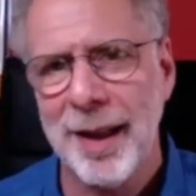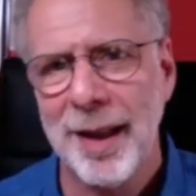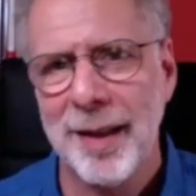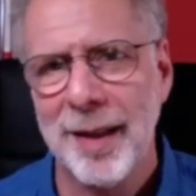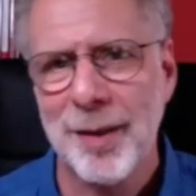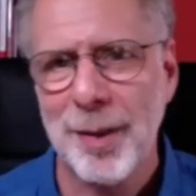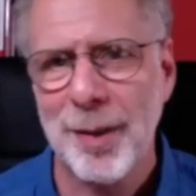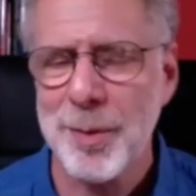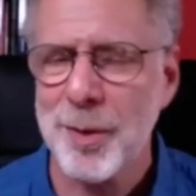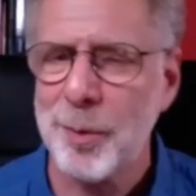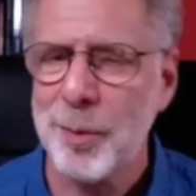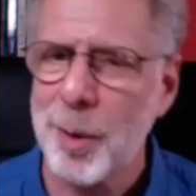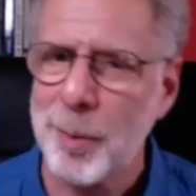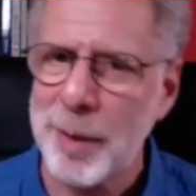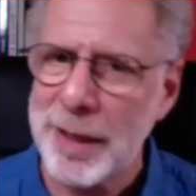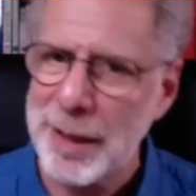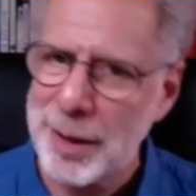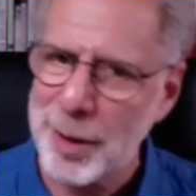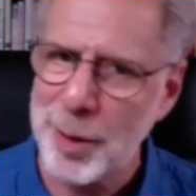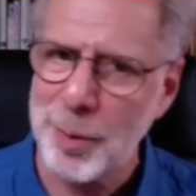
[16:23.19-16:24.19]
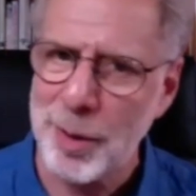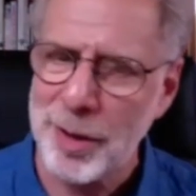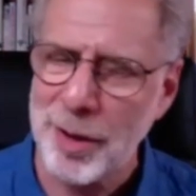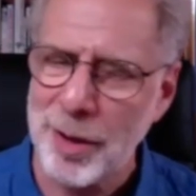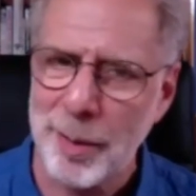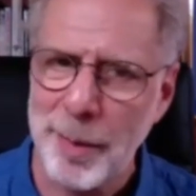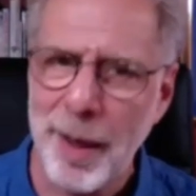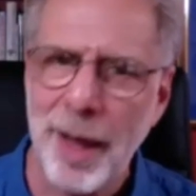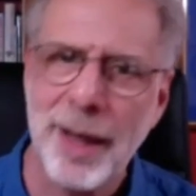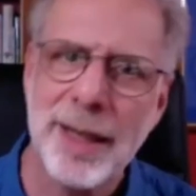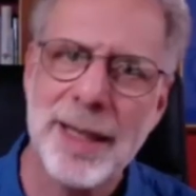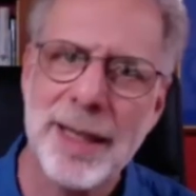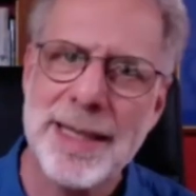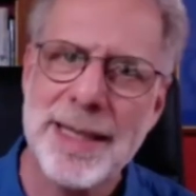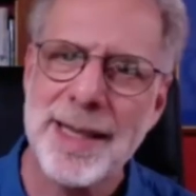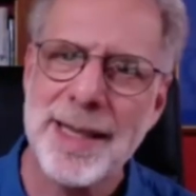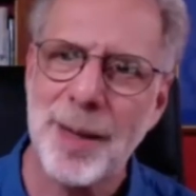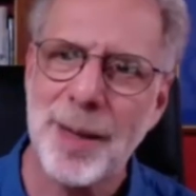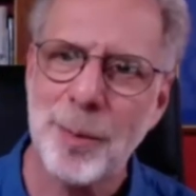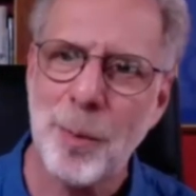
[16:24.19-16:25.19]
in terms of what we do with our
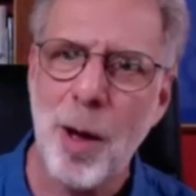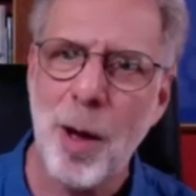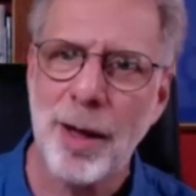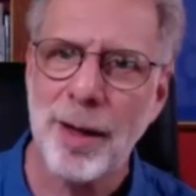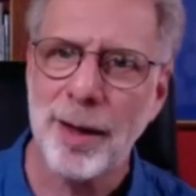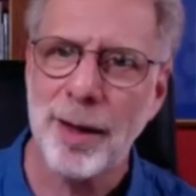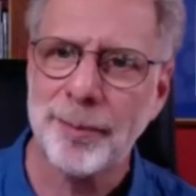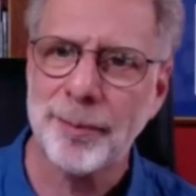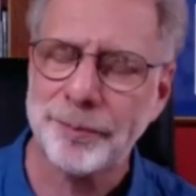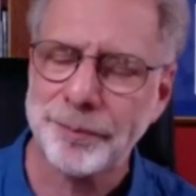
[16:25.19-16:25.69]
bodies than walking.